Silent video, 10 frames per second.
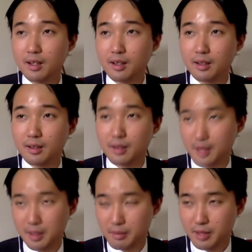uh,
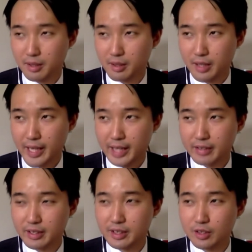and,
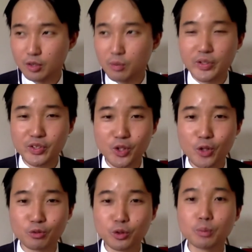and there's almost
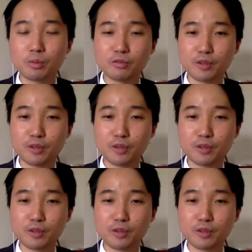no room